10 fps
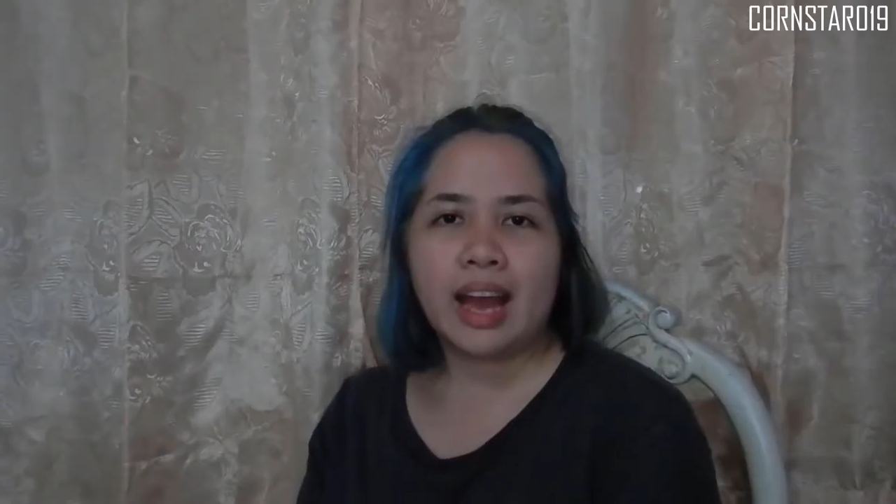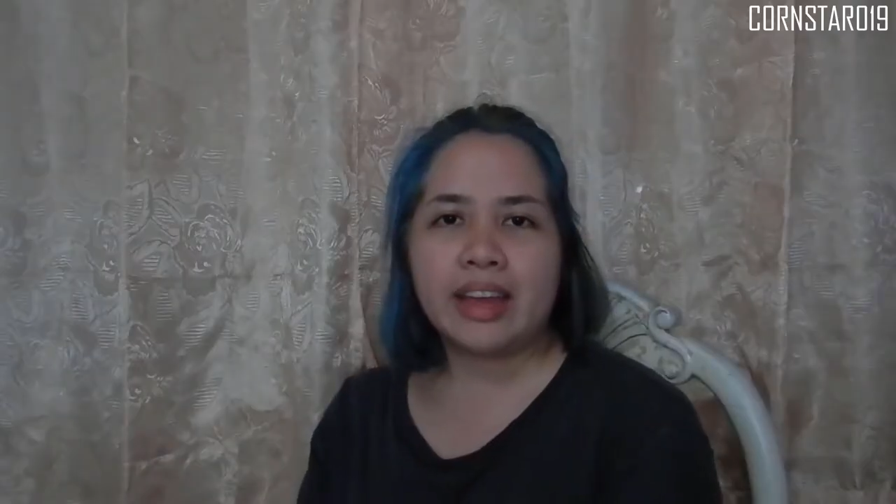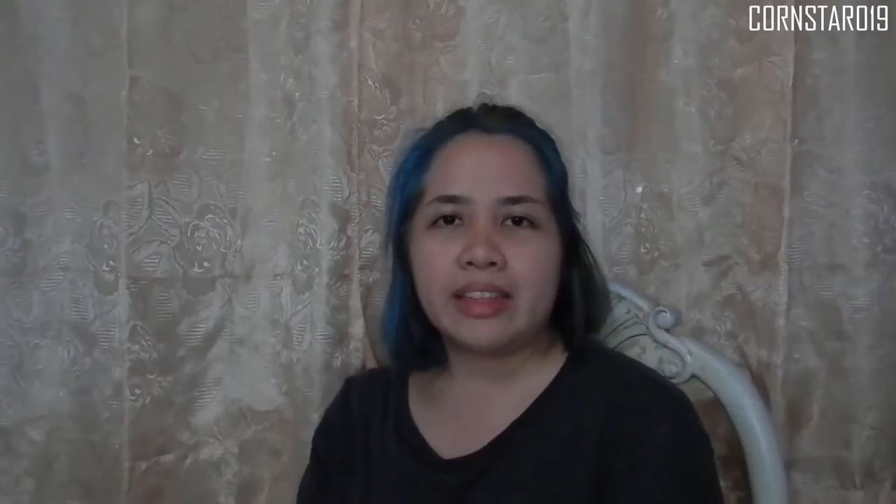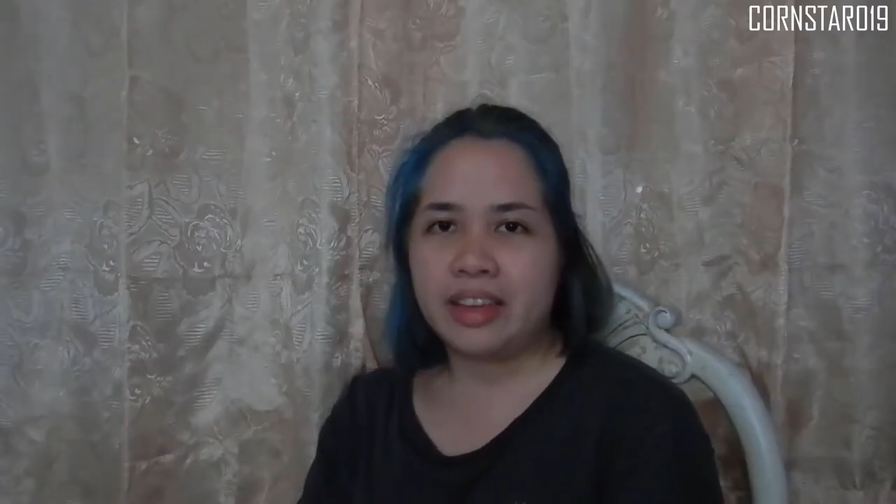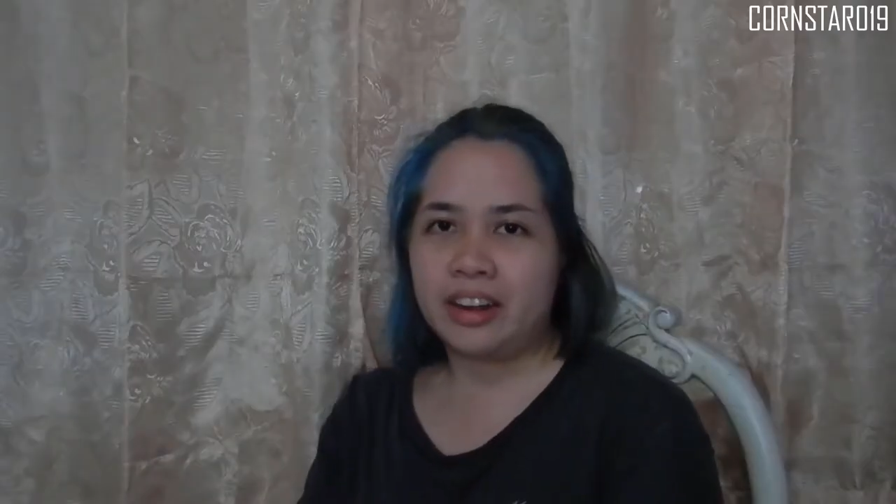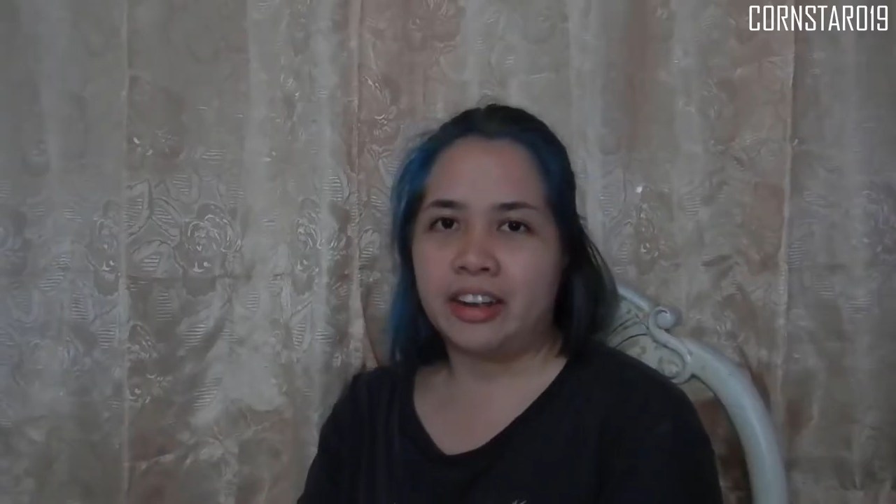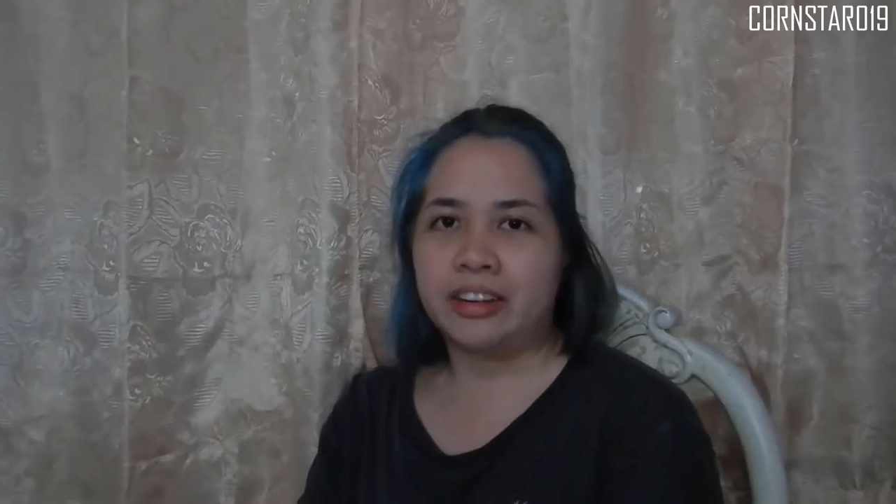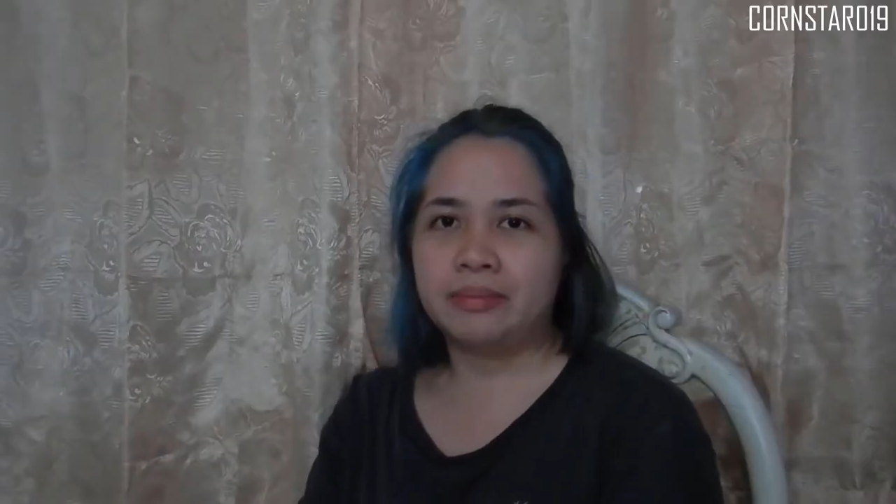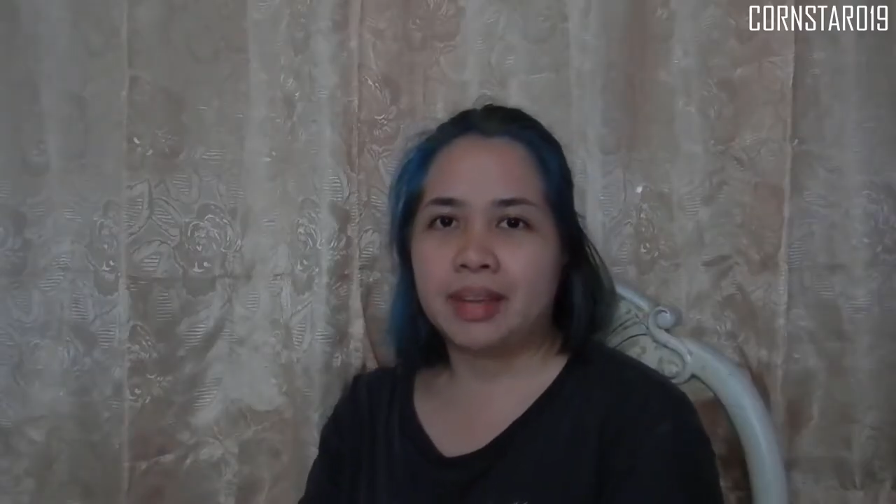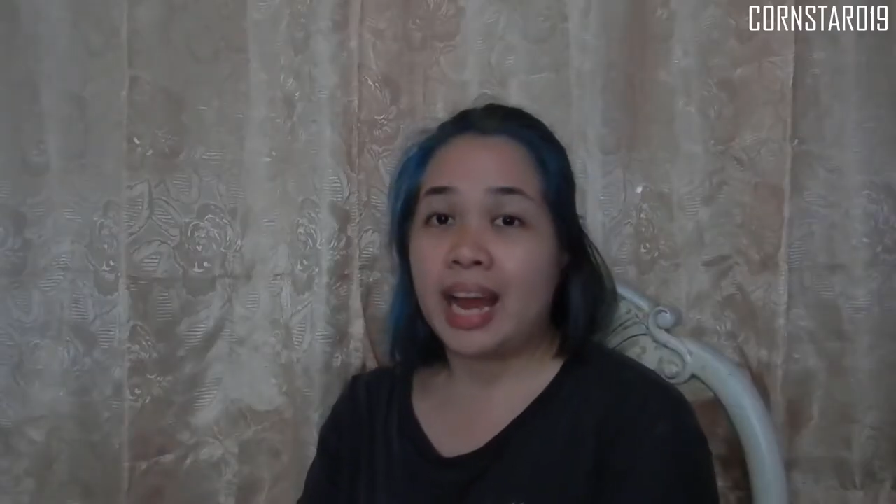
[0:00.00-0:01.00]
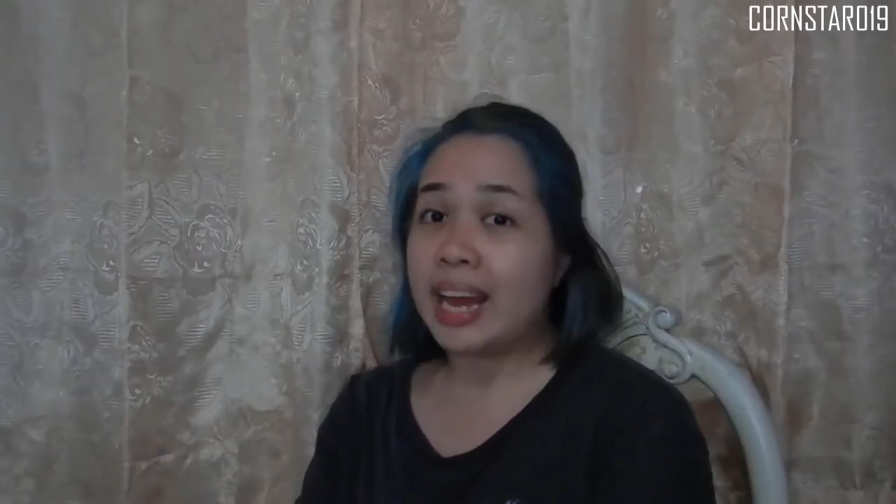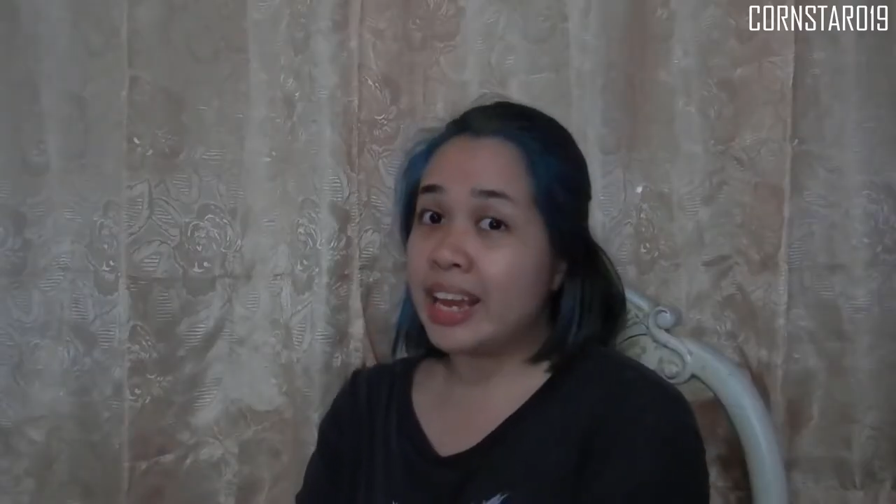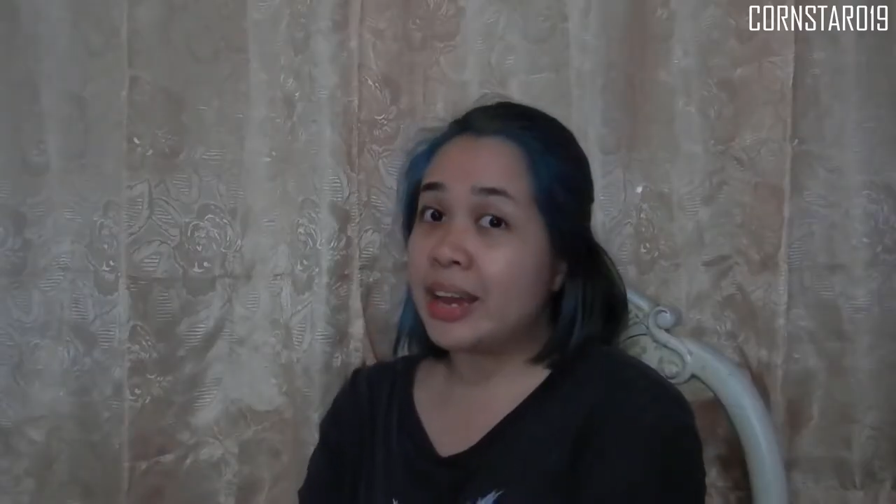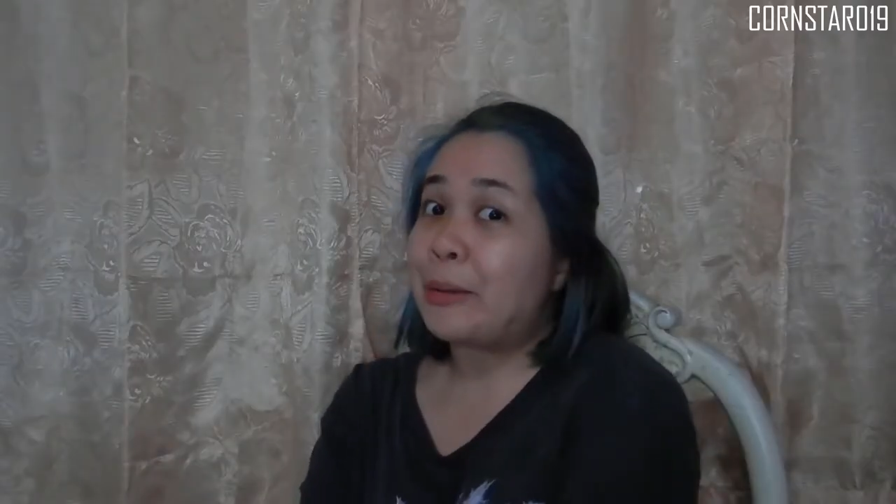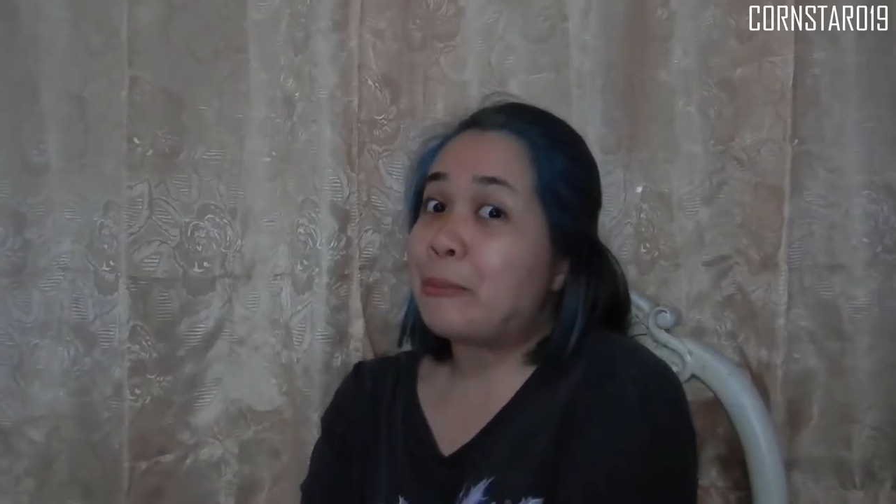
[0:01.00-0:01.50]
Hi there, I
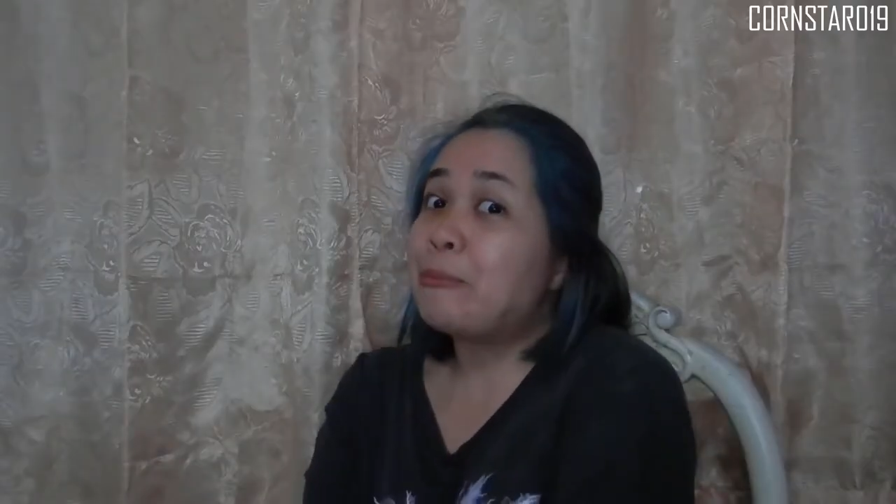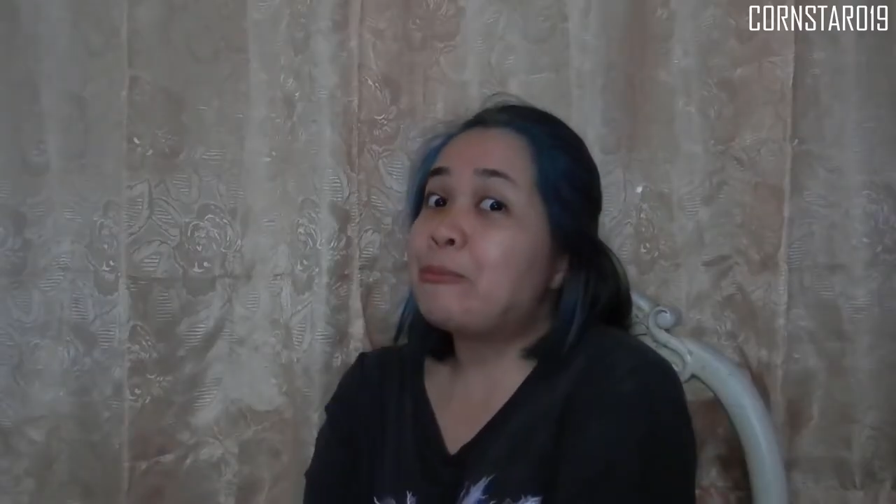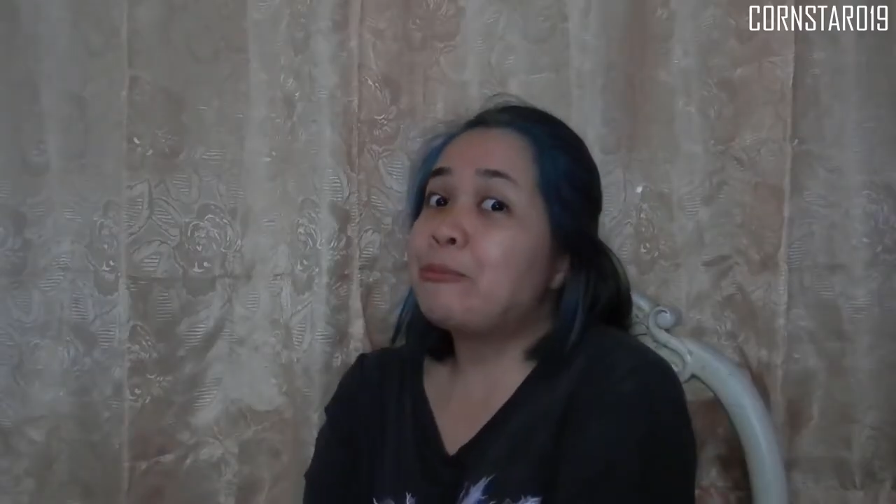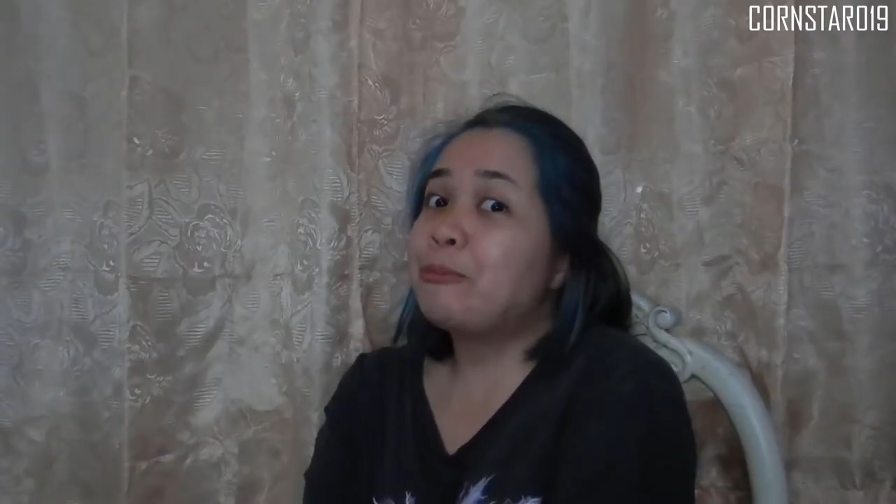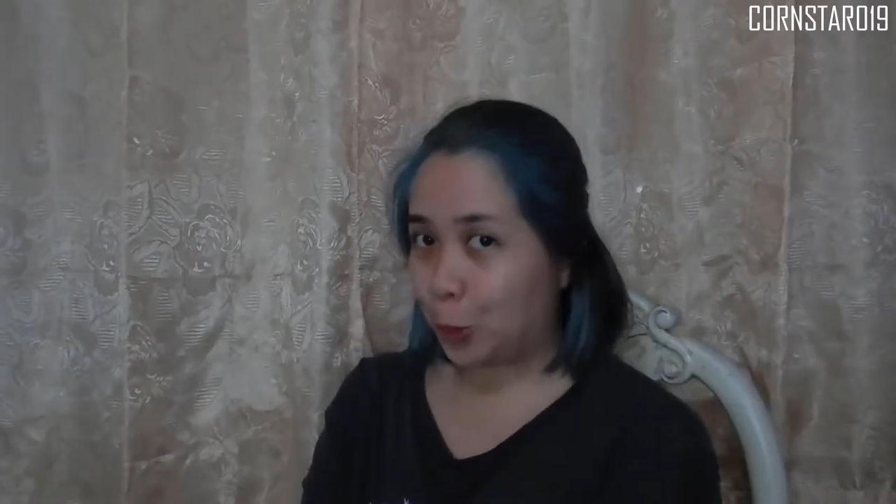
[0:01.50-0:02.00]
am